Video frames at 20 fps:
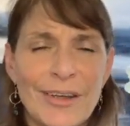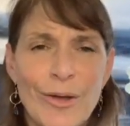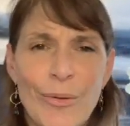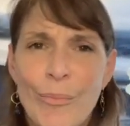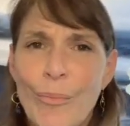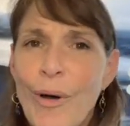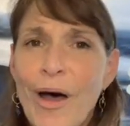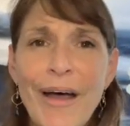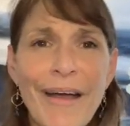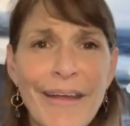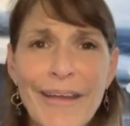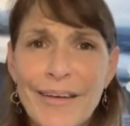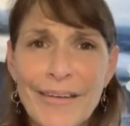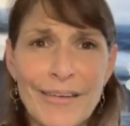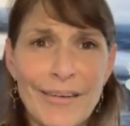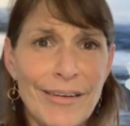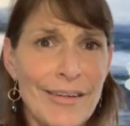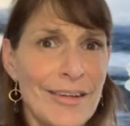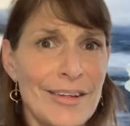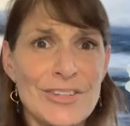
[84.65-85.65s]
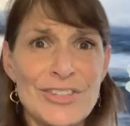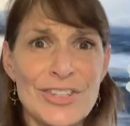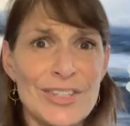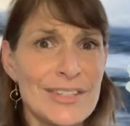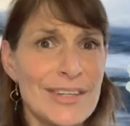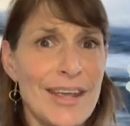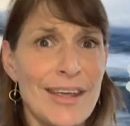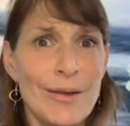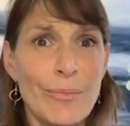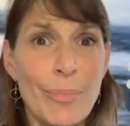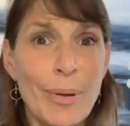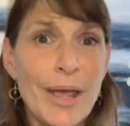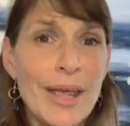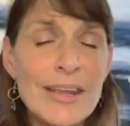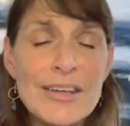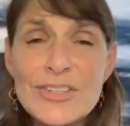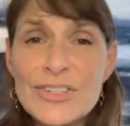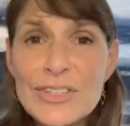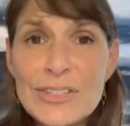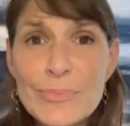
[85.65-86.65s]
mine just had
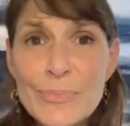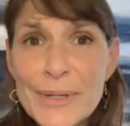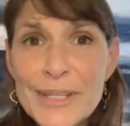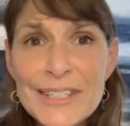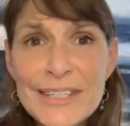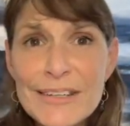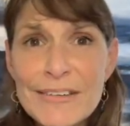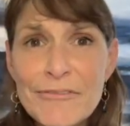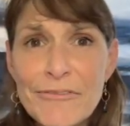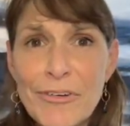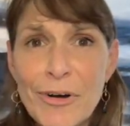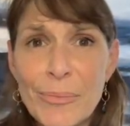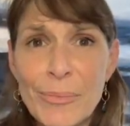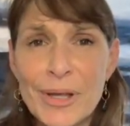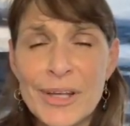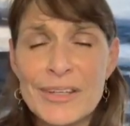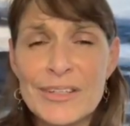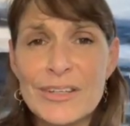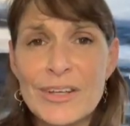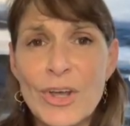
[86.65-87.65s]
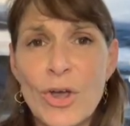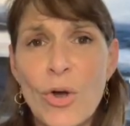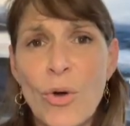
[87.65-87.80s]
pages missing from it